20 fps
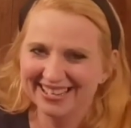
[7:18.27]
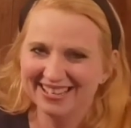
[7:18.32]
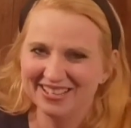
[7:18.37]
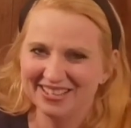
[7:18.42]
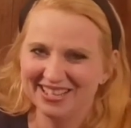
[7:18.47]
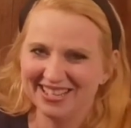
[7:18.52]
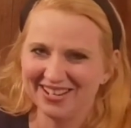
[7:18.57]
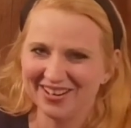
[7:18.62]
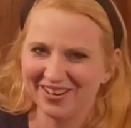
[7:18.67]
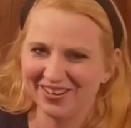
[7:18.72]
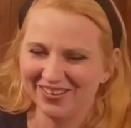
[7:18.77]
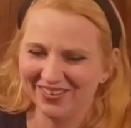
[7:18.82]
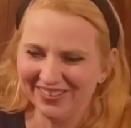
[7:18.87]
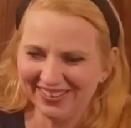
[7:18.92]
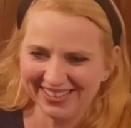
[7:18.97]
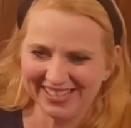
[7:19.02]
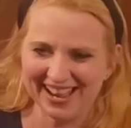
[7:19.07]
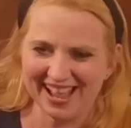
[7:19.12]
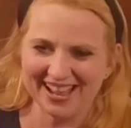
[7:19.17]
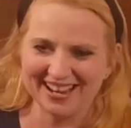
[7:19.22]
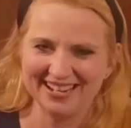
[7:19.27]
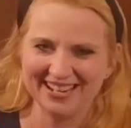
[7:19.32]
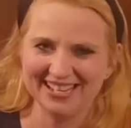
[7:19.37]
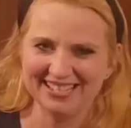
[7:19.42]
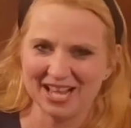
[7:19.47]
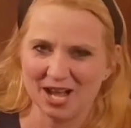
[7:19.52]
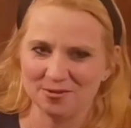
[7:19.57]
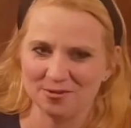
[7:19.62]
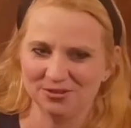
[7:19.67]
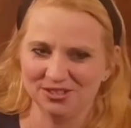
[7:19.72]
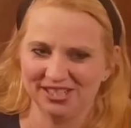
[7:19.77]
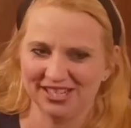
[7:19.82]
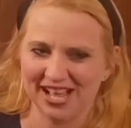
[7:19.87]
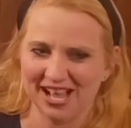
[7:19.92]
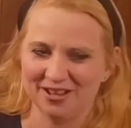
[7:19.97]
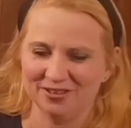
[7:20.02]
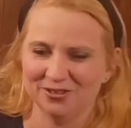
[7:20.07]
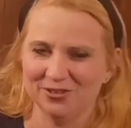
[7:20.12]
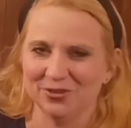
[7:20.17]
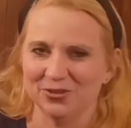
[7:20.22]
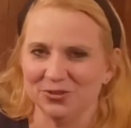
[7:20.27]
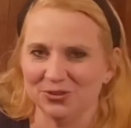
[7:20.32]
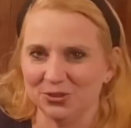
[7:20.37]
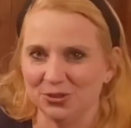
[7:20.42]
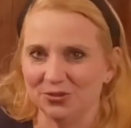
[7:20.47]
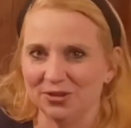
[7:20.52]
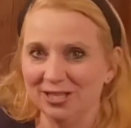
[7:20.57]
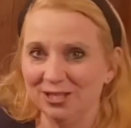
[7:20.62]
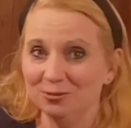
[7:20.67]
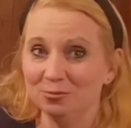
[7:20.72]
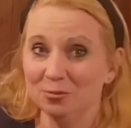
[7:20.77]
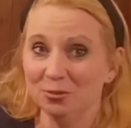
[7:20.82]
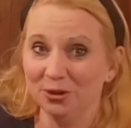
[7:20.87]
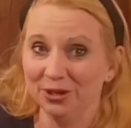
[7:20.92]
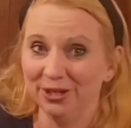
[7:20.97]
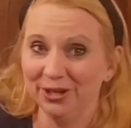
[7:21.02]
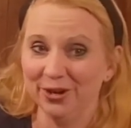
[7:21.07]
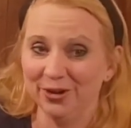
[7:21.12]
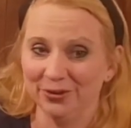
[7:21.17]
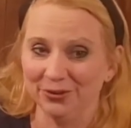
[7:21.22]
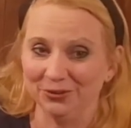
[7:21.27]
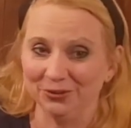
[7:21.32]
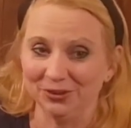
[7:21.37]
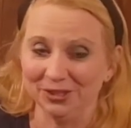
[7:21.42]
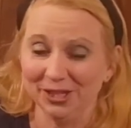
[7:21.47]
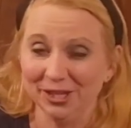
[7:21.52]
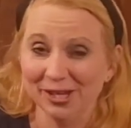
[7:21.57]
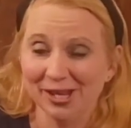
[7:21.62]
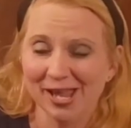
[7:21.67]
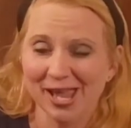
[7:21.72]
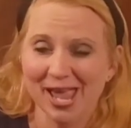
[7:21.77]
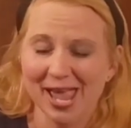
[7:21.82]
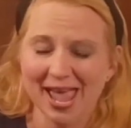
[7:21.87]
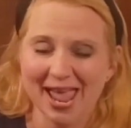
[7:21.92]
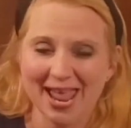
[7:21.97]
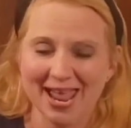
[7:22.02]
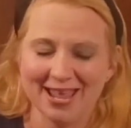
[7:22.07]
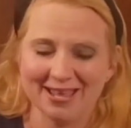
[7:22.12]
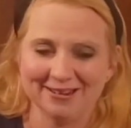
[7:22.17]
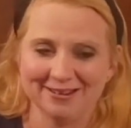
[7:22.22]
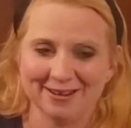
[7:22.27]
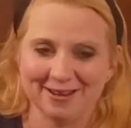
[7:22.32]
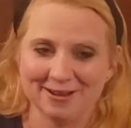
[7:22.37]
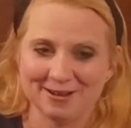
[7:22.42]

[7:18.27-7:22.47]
the early 90s I was in high school, so it's pretty old. And